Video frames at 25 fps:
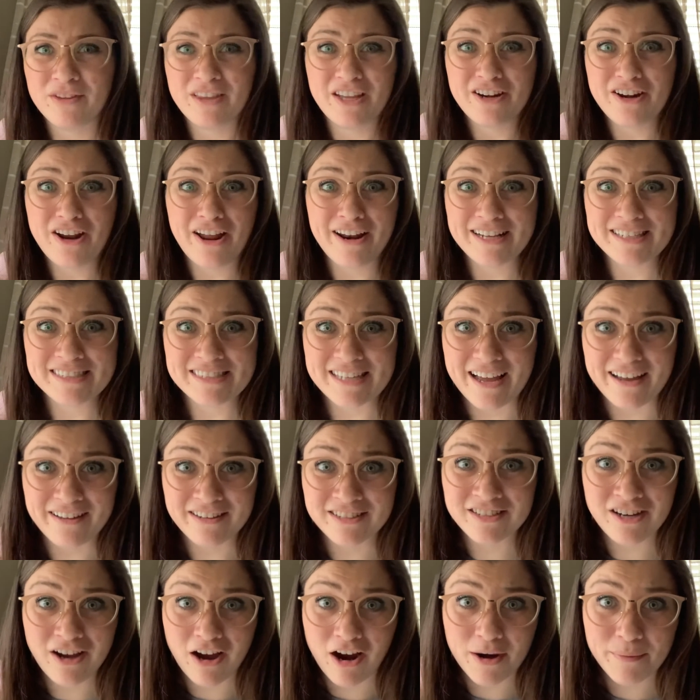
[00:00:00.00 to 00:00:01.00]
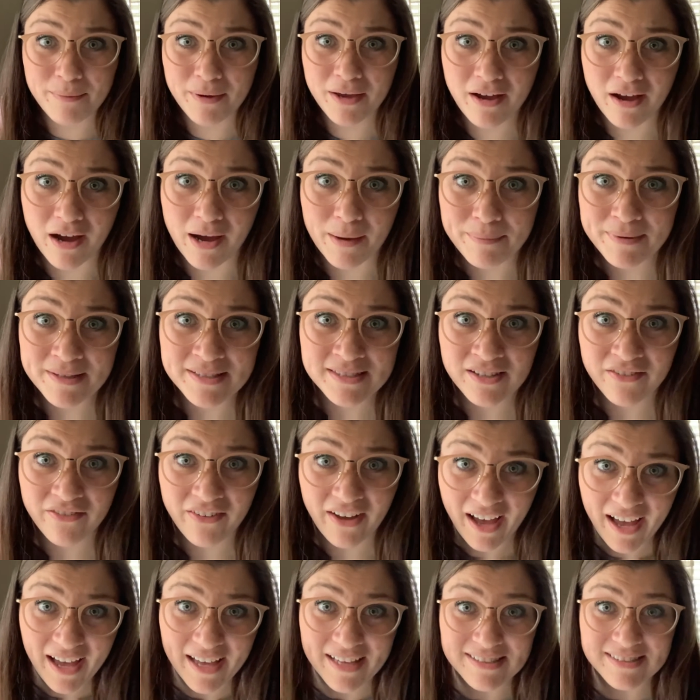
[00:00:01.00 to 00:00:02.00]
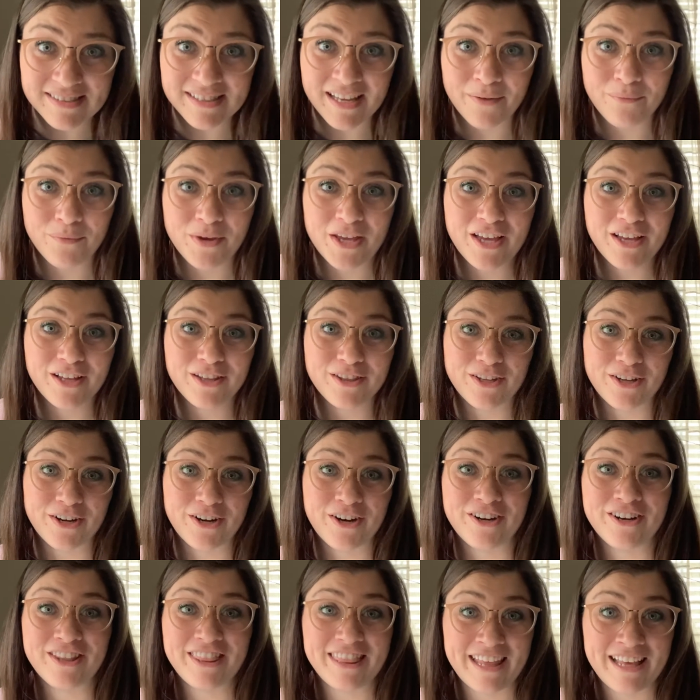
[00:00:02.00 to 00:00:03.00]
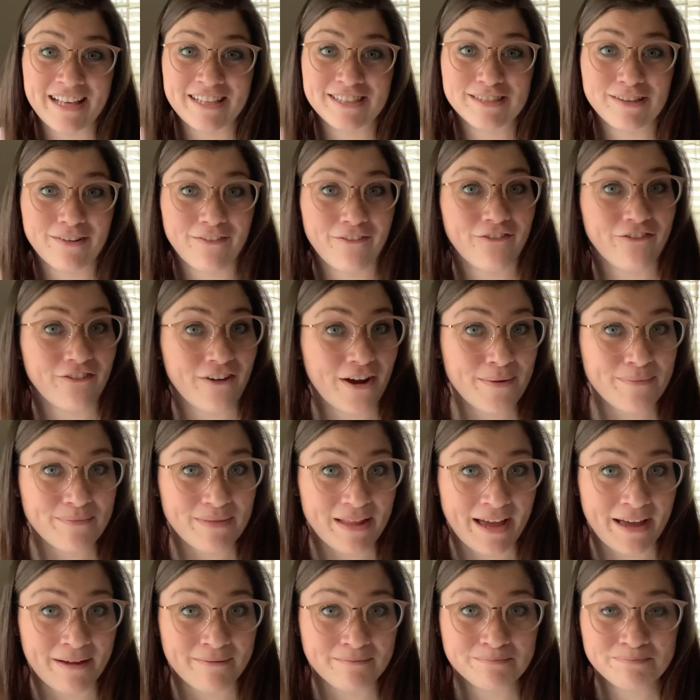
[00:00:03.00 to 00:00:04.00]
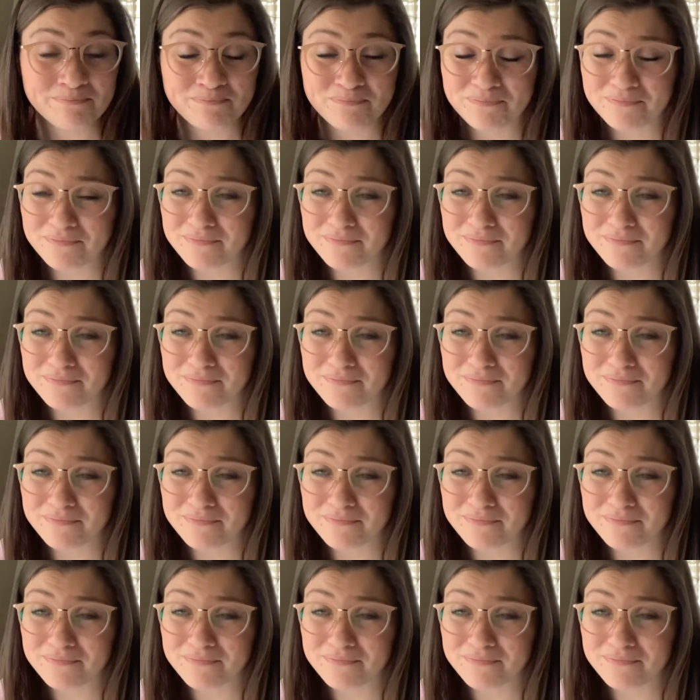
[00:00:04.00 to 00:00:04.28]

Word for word: They're not exact carbon copies of us, and we can learn things from them,